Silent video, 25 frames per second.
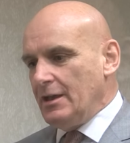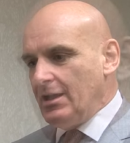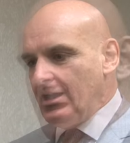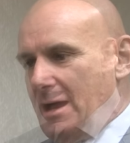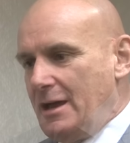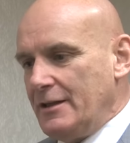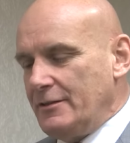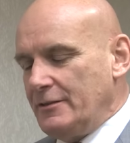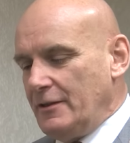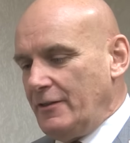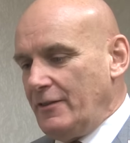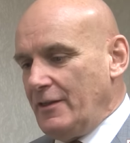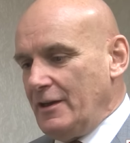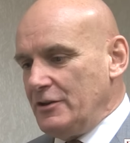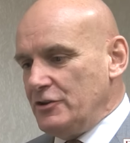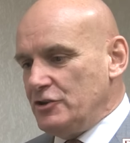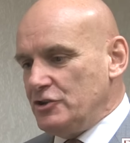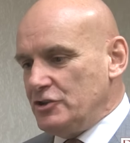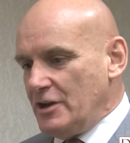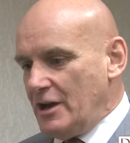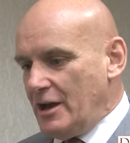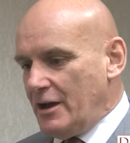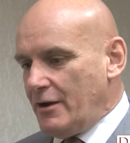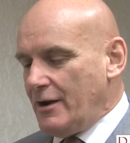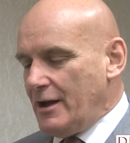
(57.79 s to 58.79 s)
and that they
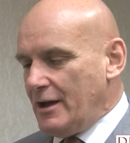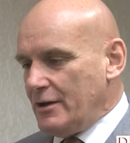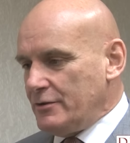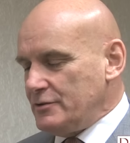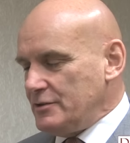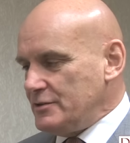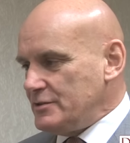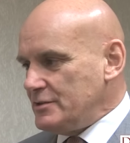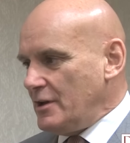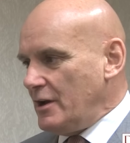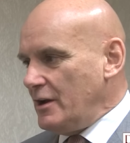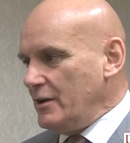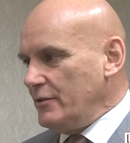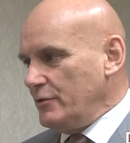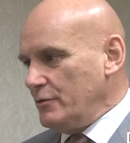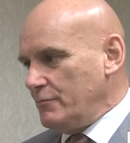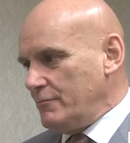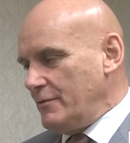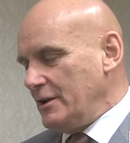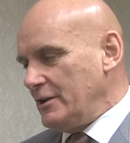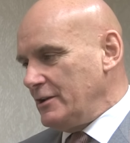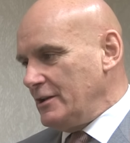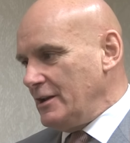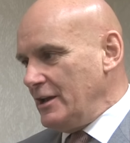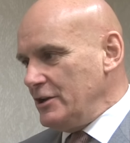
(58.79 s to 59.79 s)
share our desire that
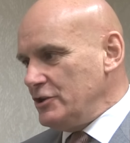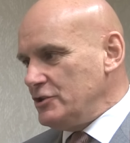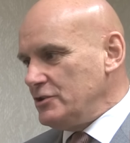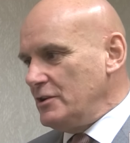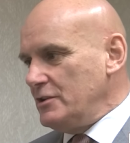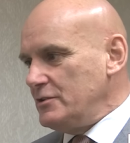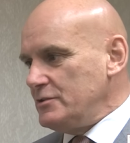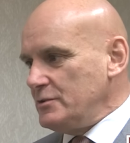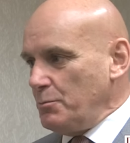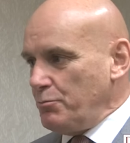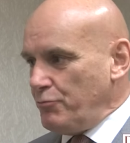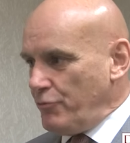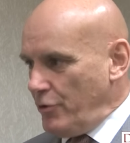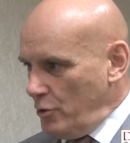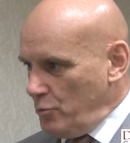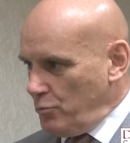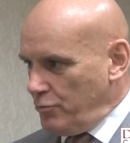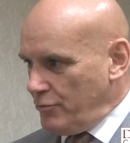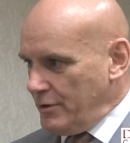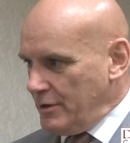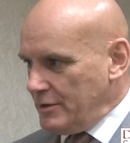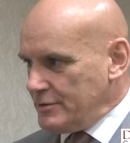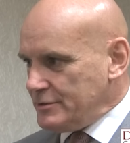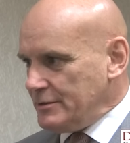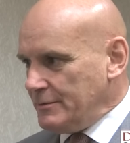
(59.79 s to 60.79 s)
regulation is
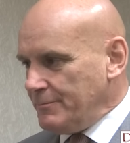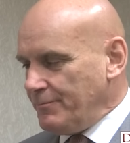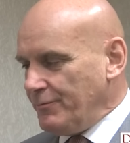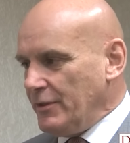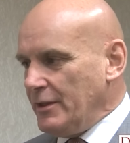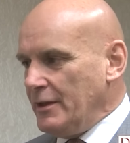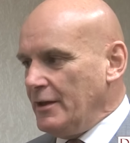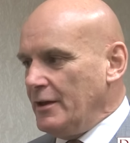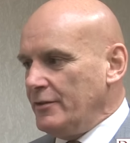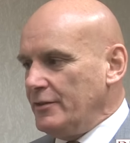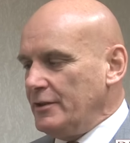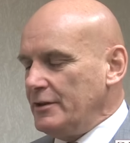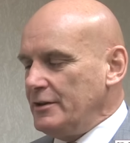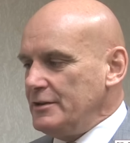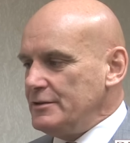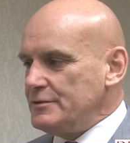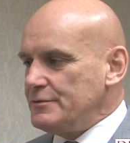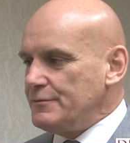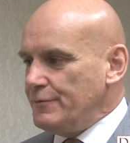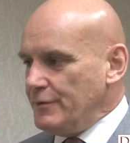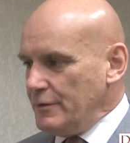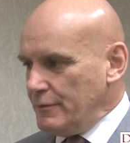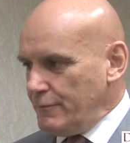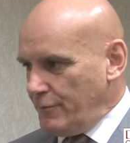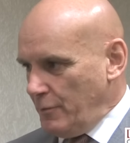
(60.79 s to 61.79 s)
appropriate, that it's
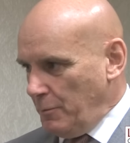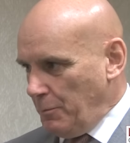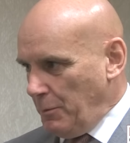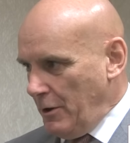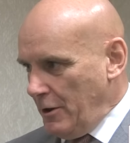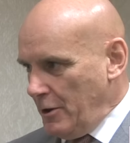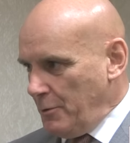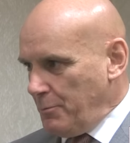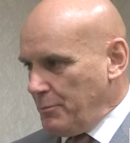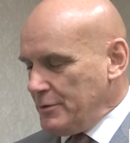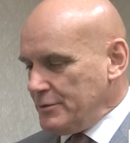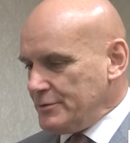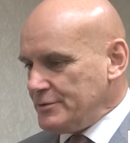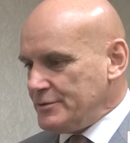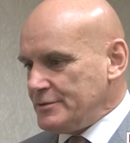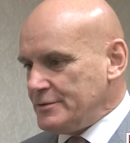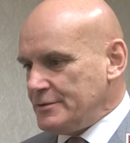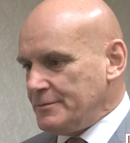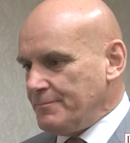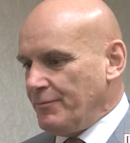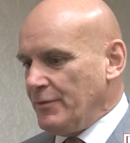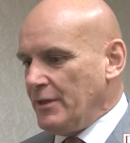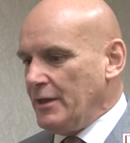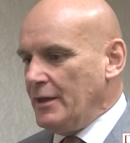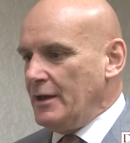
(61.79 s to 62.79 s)
fit for purpose,
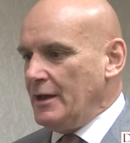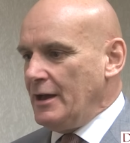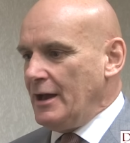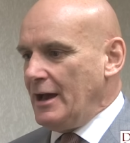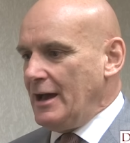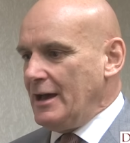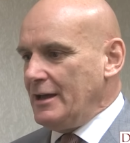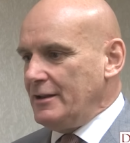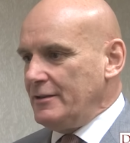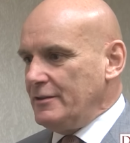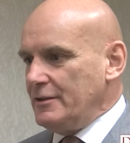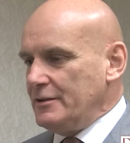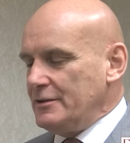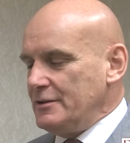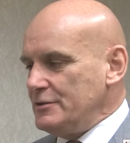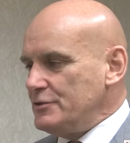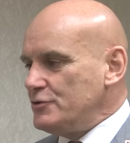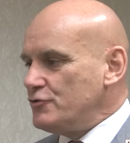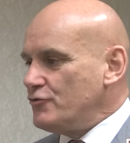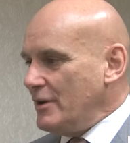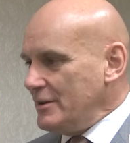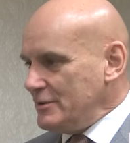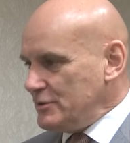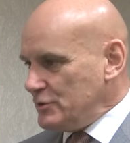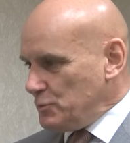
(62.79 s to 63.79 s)
and that it's
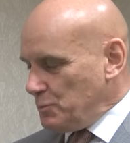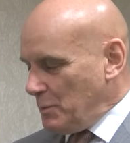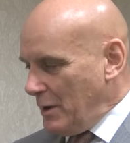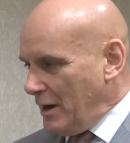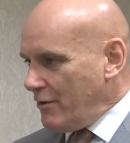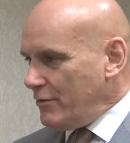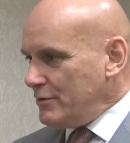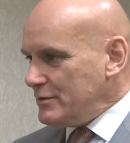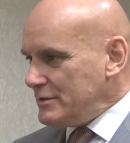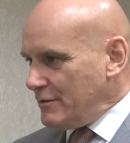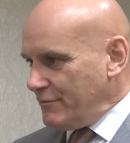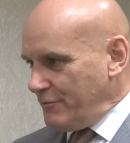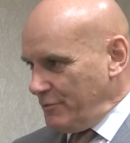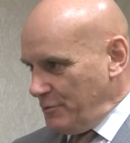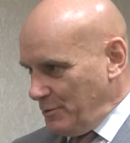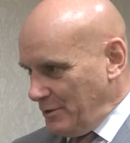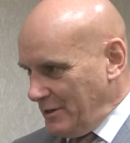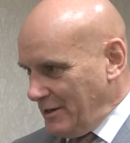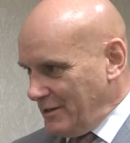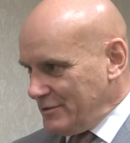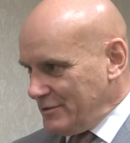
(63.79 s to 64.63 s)
transparent, everyone